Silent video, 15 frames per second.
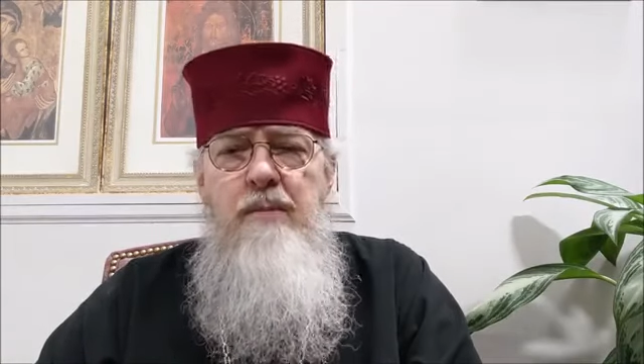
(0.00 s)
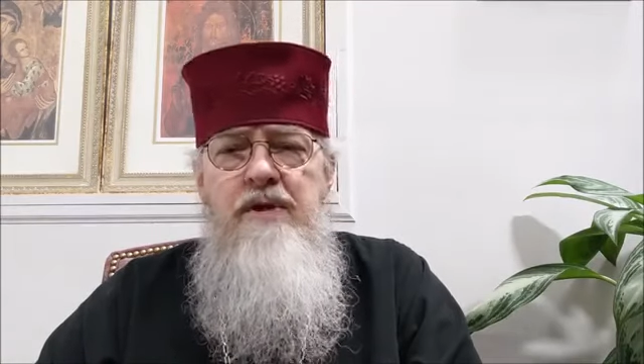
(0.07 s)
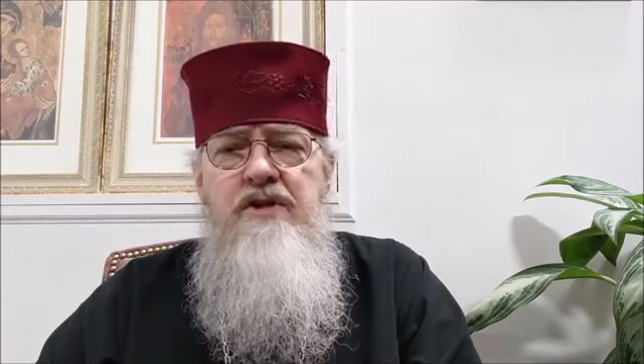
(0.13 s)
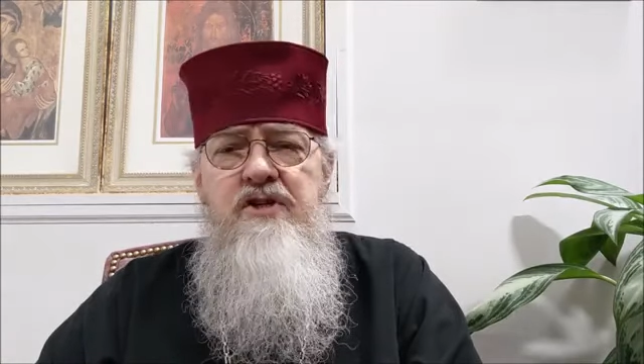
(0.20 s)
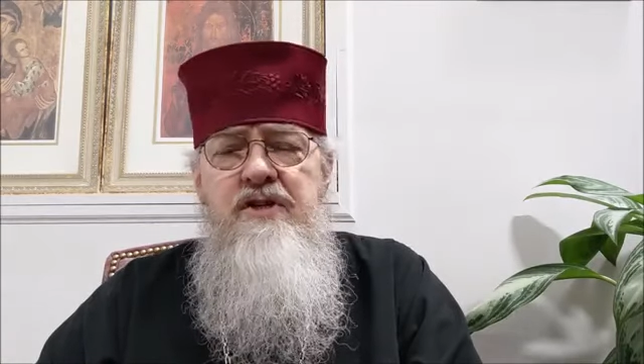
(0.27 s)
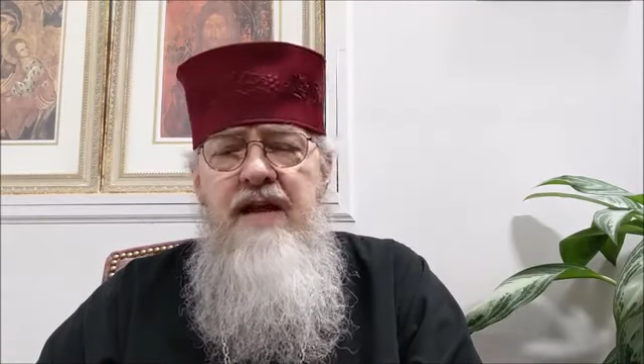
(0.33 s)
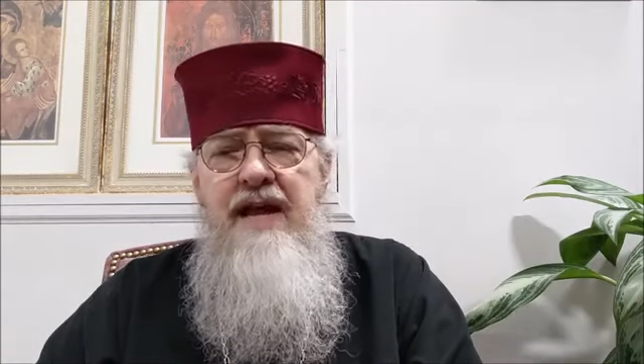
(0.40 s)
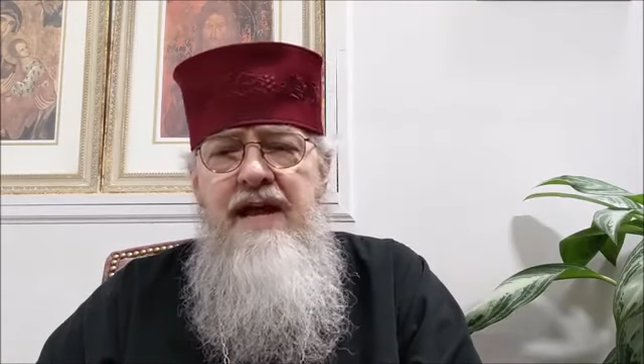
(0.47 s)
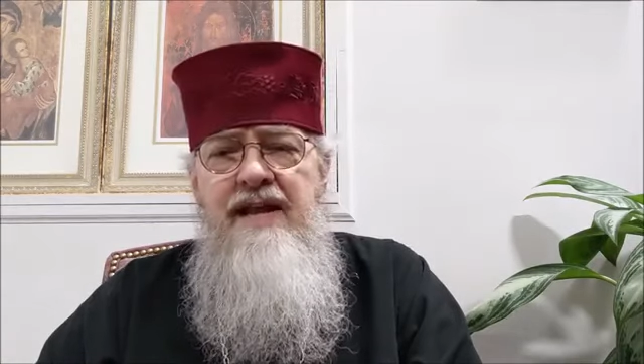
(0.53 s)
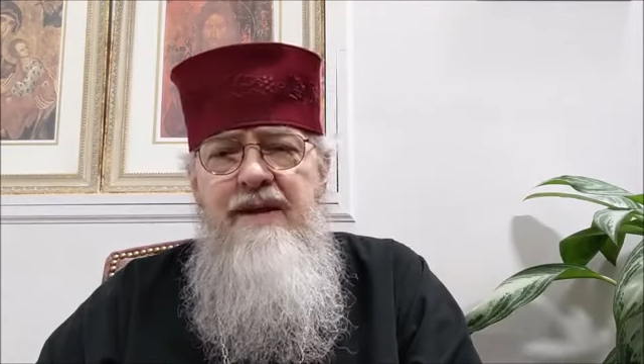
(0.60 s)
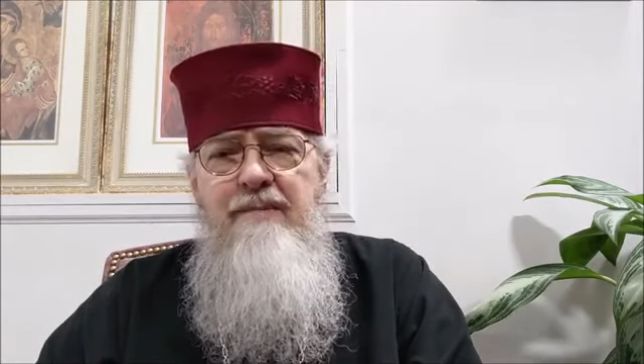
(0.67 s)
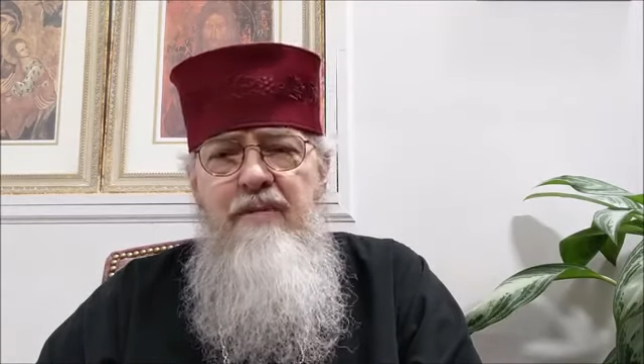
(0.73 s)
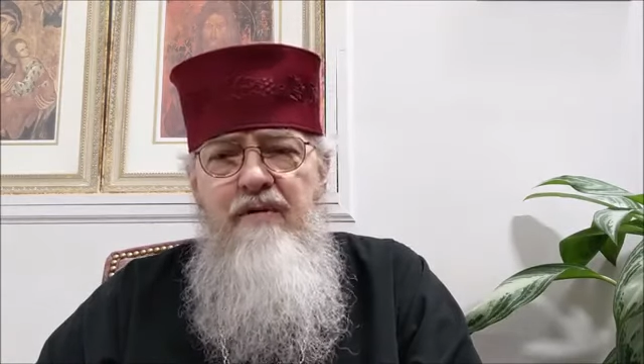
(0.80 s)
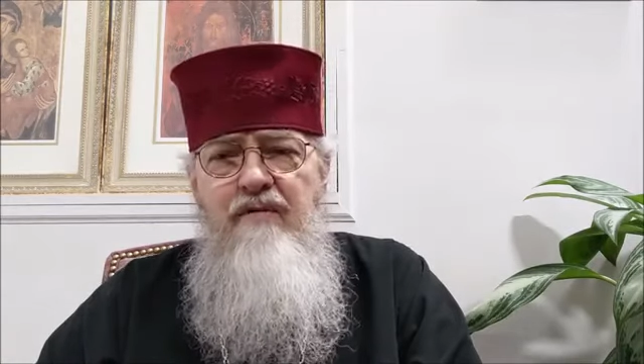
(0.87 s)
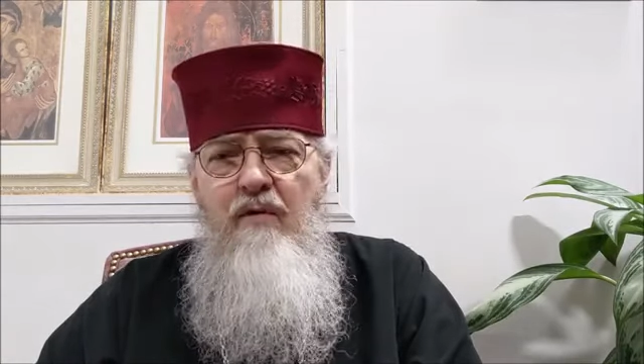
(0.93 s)
be
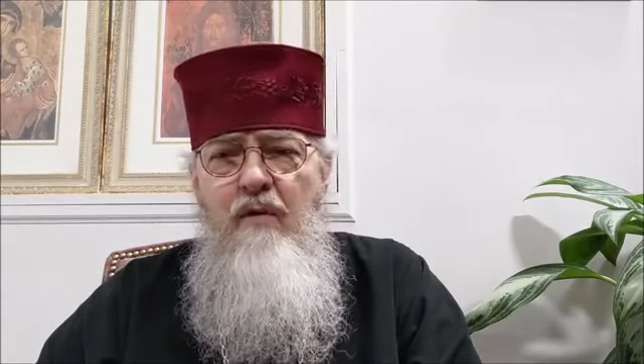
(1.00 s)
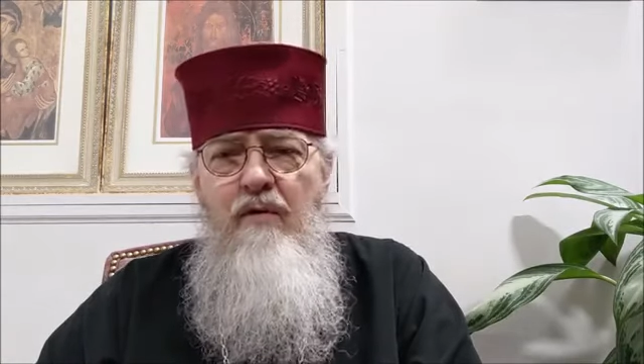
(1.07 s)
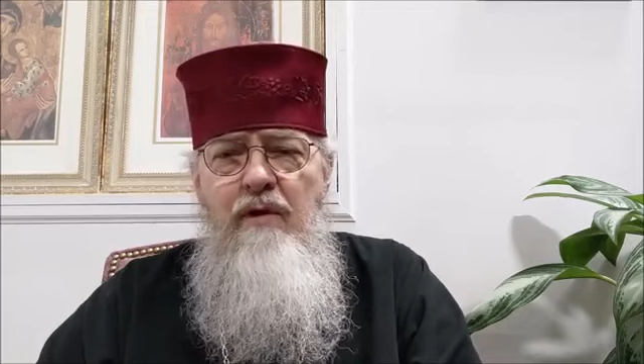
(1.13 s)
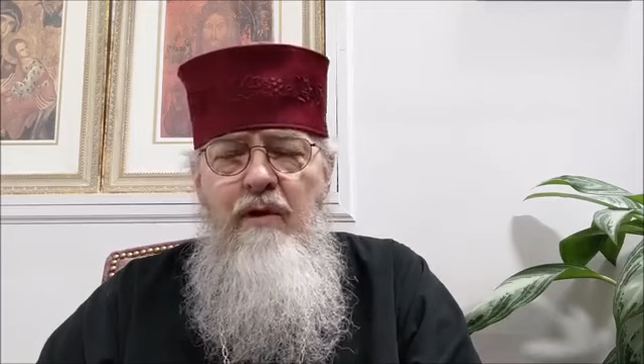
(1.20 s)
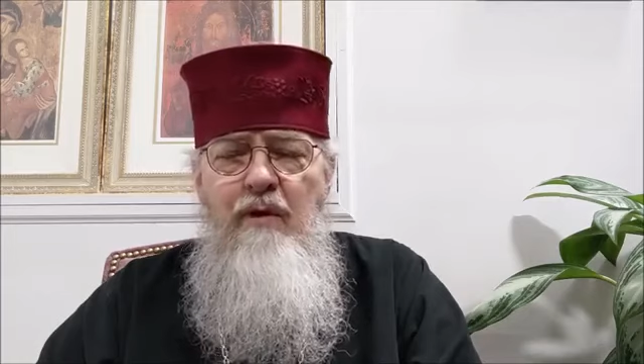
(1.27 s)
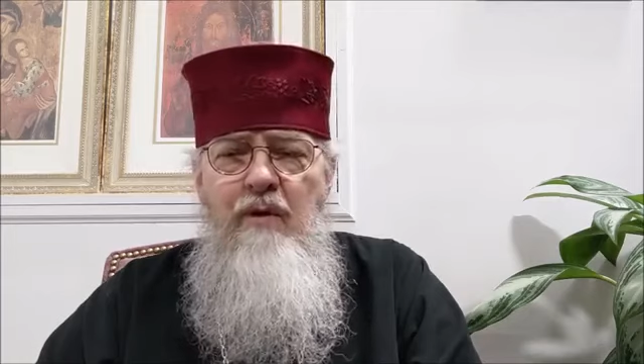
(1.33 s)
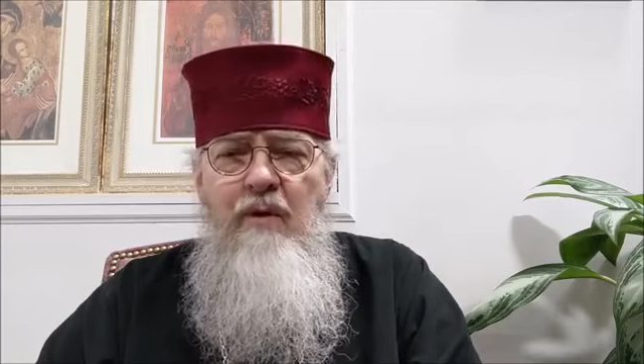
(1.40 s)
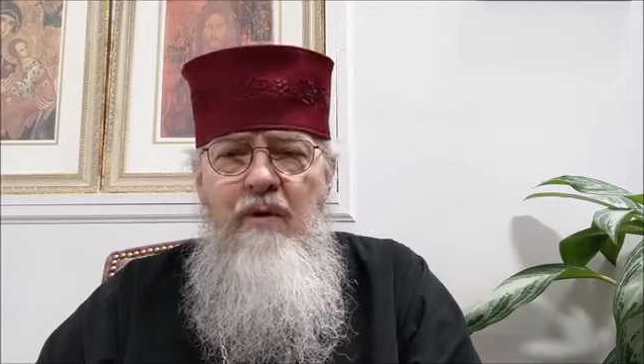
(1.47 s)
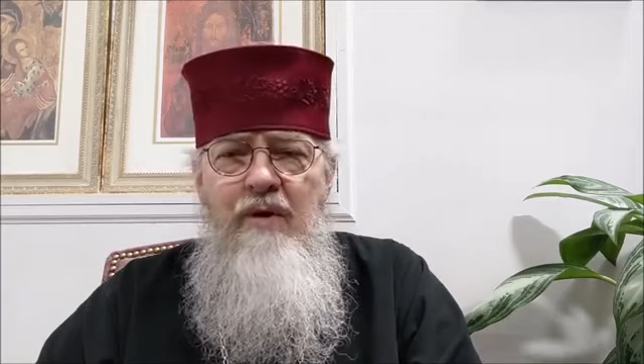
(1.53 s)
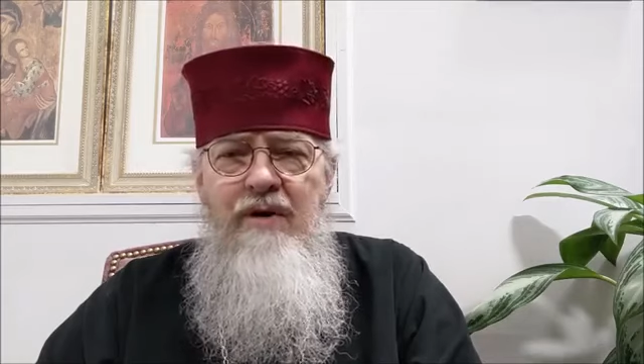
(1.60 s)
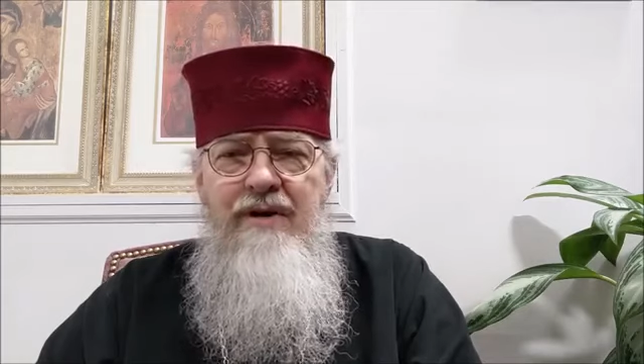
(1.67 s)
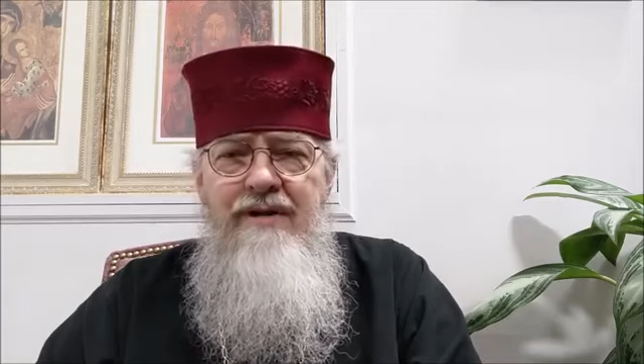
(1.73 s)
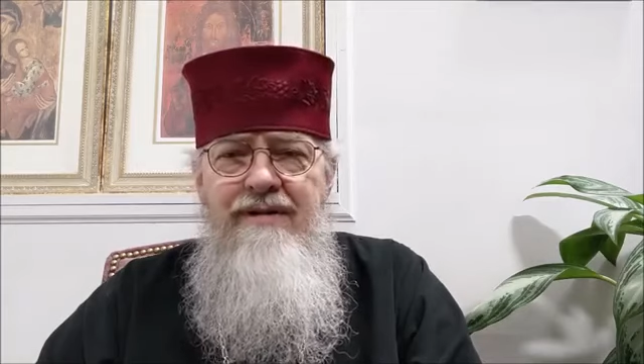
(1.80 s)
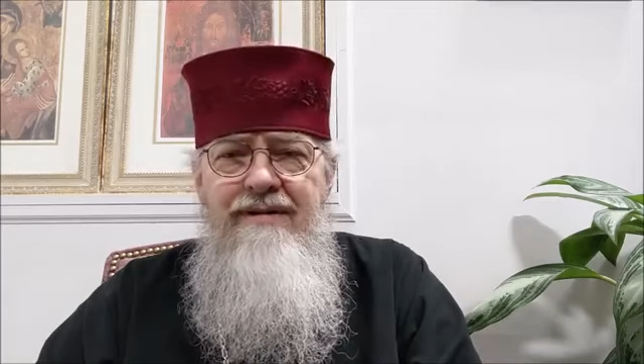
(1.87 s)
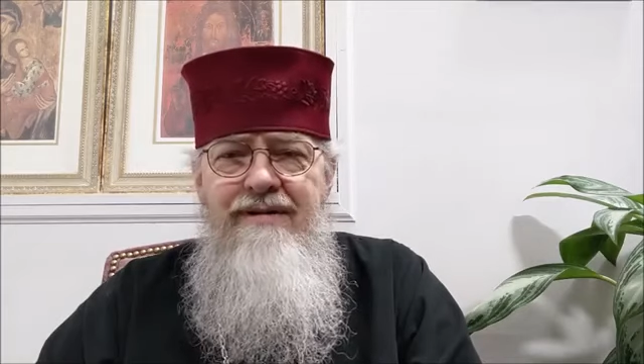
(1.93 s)
standing before the
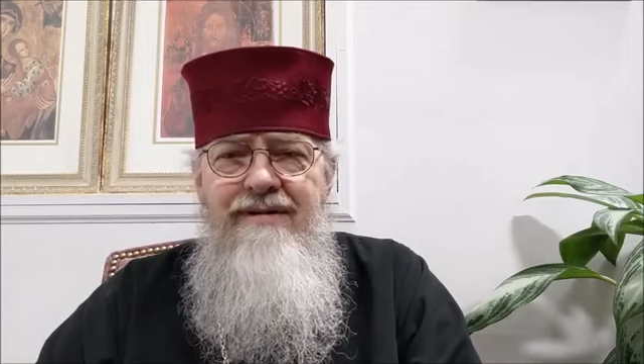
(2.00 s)
Lord,